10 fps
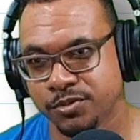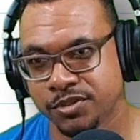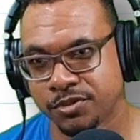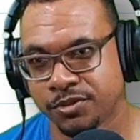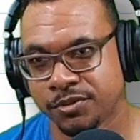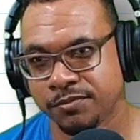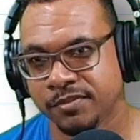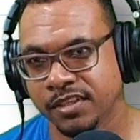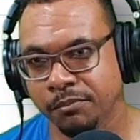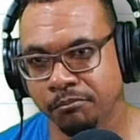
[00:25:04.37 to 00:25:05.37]
2, 0.
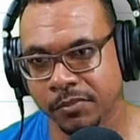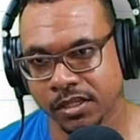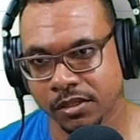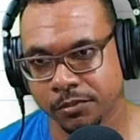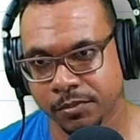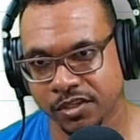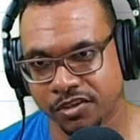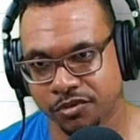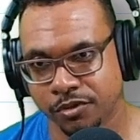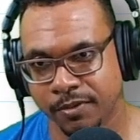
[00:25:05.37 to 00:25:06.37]
The middle will be
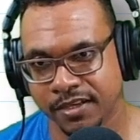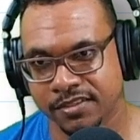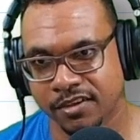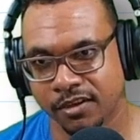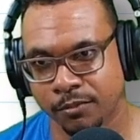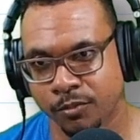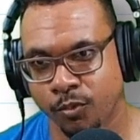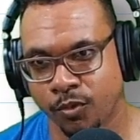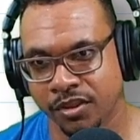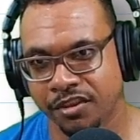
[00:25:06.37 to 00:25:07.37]
controlled by this column
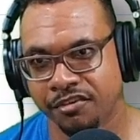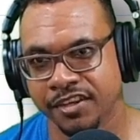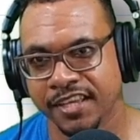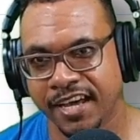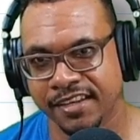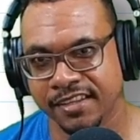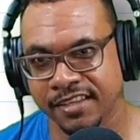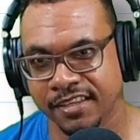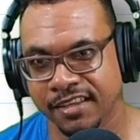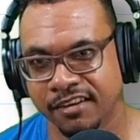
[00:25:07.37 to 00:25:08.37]
1, 3, and
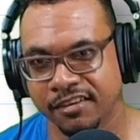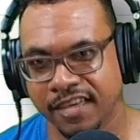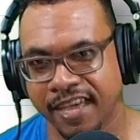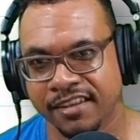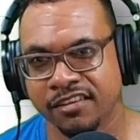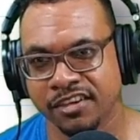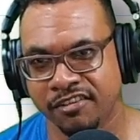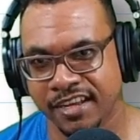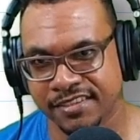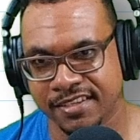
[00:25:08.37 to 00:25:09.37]
the end on the
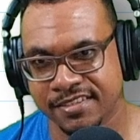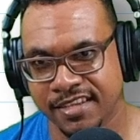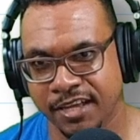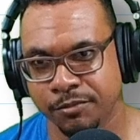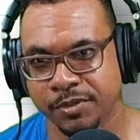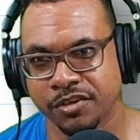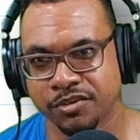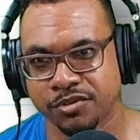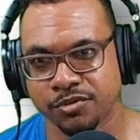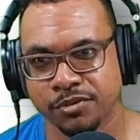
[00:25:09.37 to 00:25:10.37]
right-hand side will be
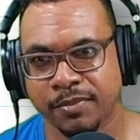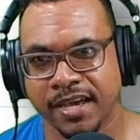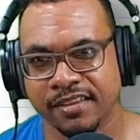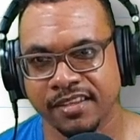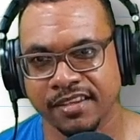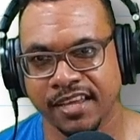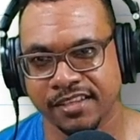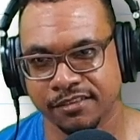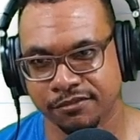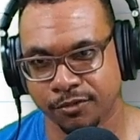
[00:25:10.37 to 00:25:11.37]
controlled by the
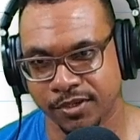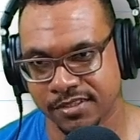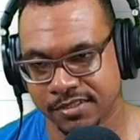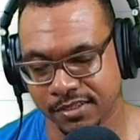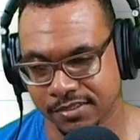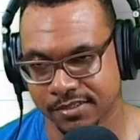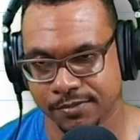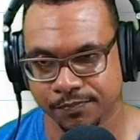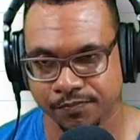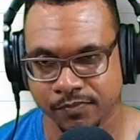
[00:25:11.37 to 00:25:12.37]
negative 4 and
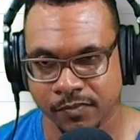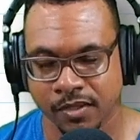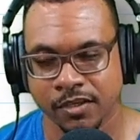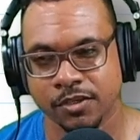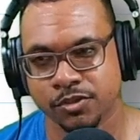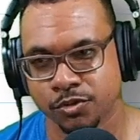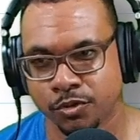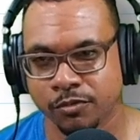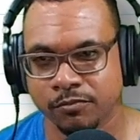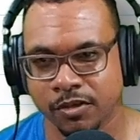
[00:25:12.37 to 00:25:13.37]
6.
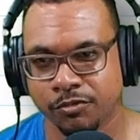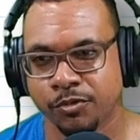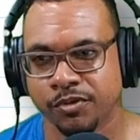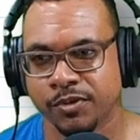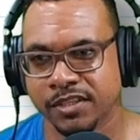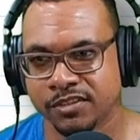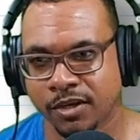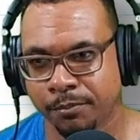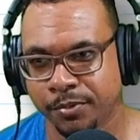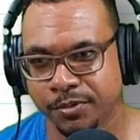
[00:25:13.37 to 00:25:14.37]
So if we go into the
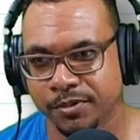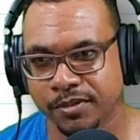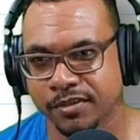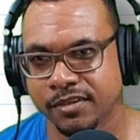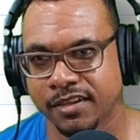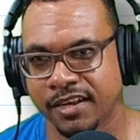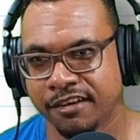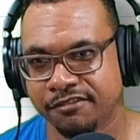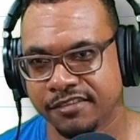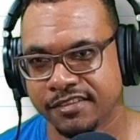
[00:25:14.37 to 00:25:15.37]
top
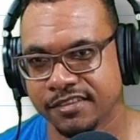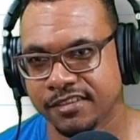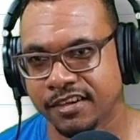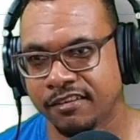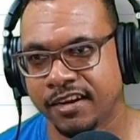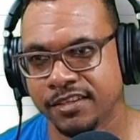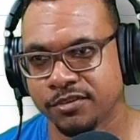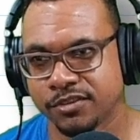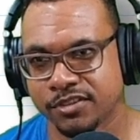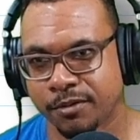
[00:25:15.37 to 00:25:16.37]
left, all right,
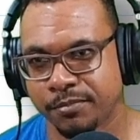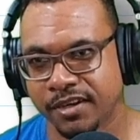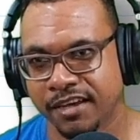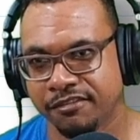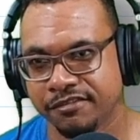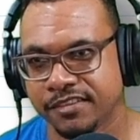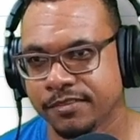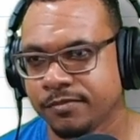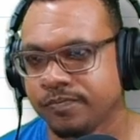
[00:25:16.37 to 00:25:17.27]
so top left,